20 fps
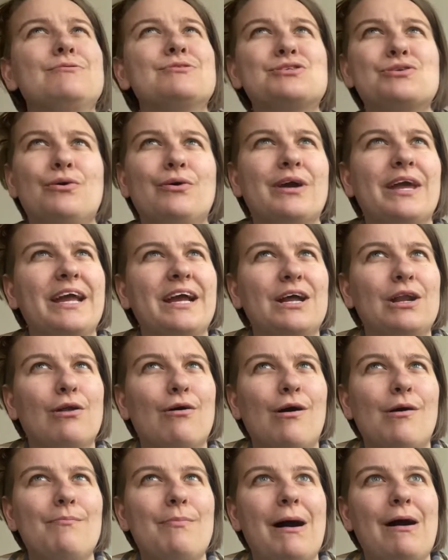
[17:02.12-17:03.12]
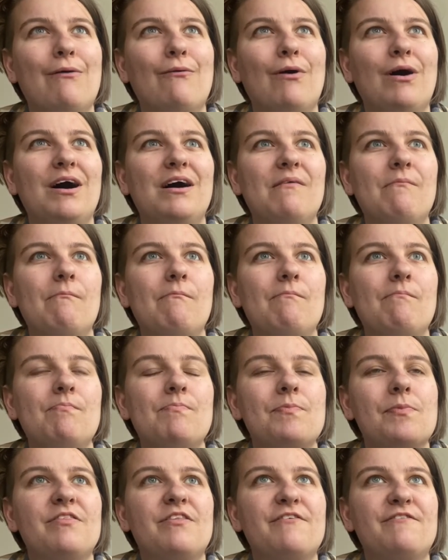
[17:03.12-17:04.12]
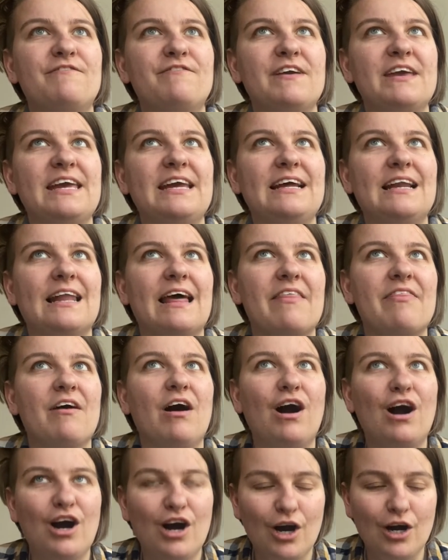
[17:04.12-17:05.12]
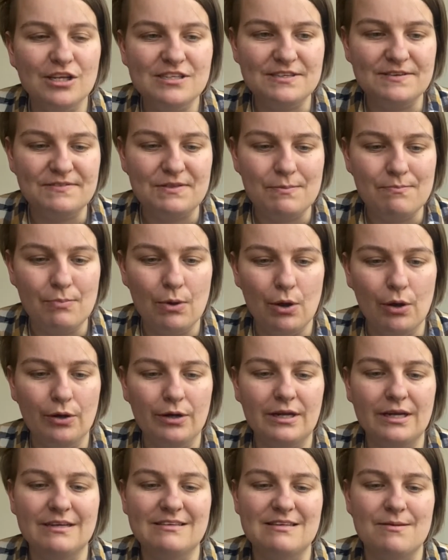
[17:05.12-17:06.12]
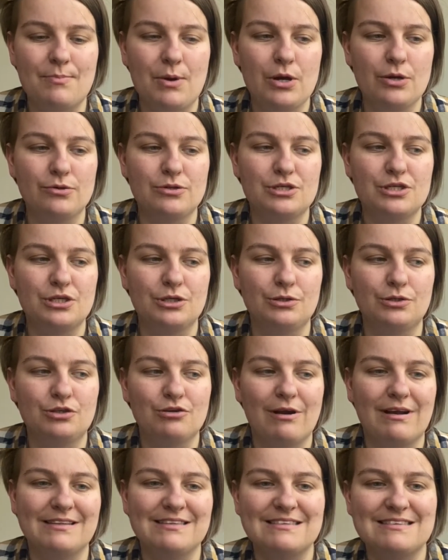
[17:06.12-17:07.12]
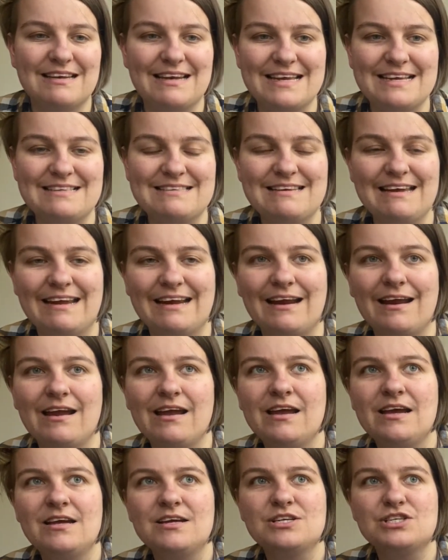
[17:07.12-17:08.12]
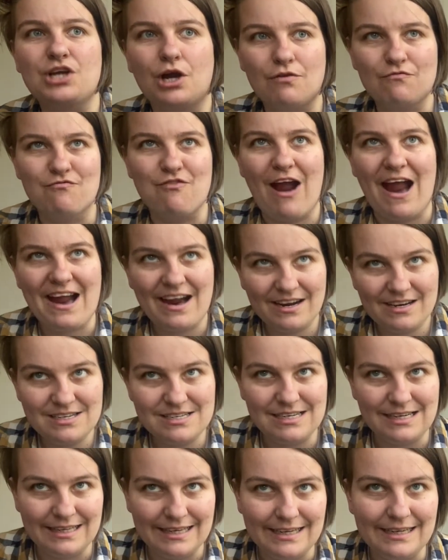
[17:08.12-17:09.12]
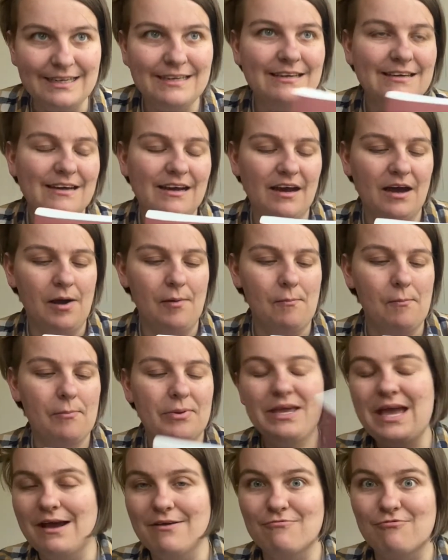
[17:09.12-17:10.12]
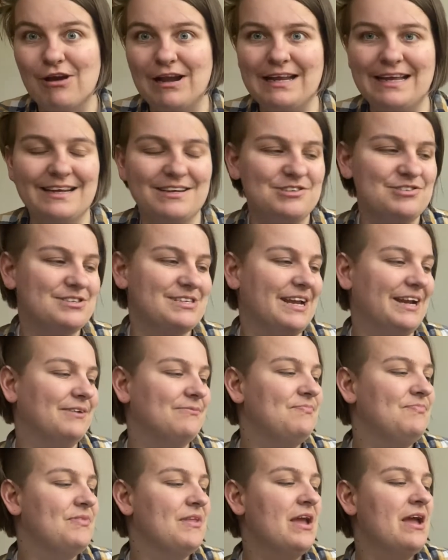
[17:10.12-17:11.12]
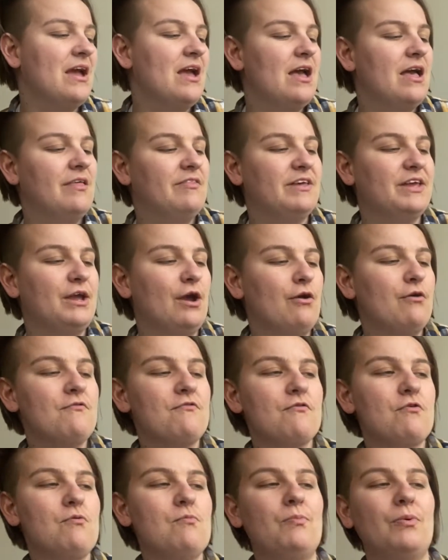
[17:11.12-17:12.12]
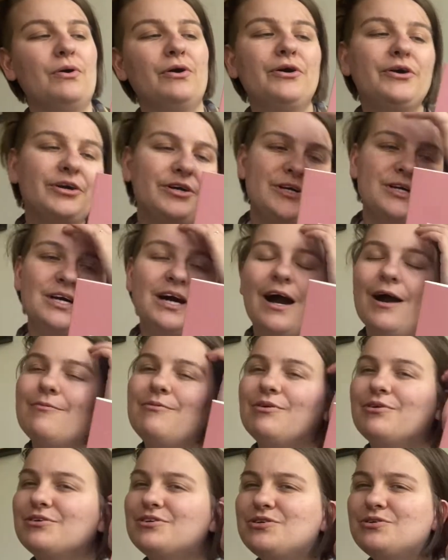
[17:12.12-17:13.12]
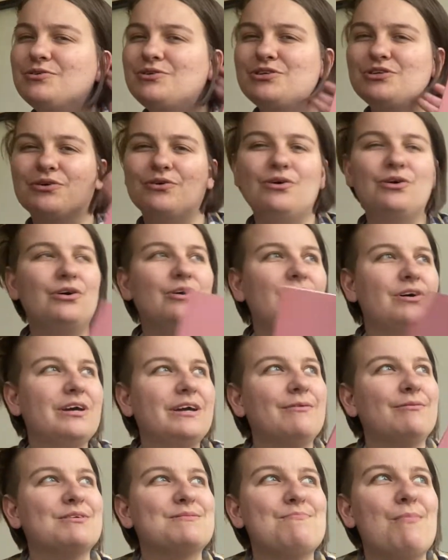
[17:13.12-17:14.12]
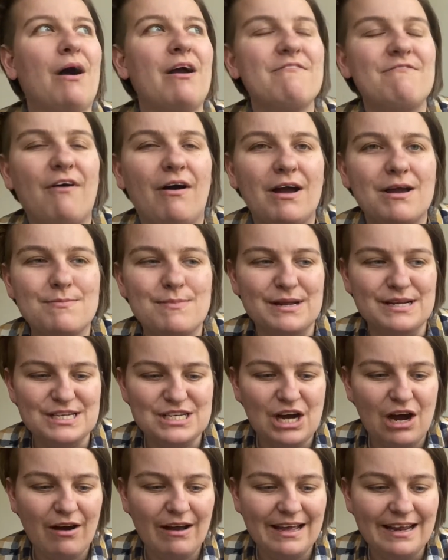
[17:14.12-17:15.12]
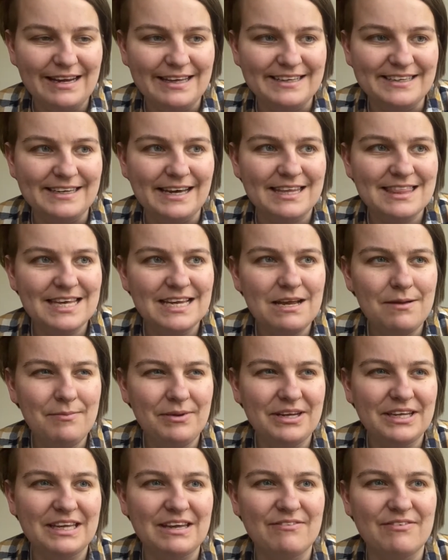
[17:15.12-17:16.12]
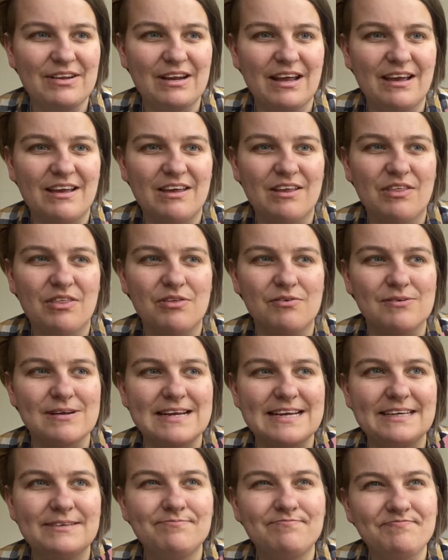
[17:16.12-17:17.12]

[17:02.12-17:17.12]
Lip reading: talking a lot about the feel and the heart of the book as opposed to translating directly, but yeah, really interesting. The overall book, I'm not too sure it was my vibe entirely. I think I'm gonna give it like a 3,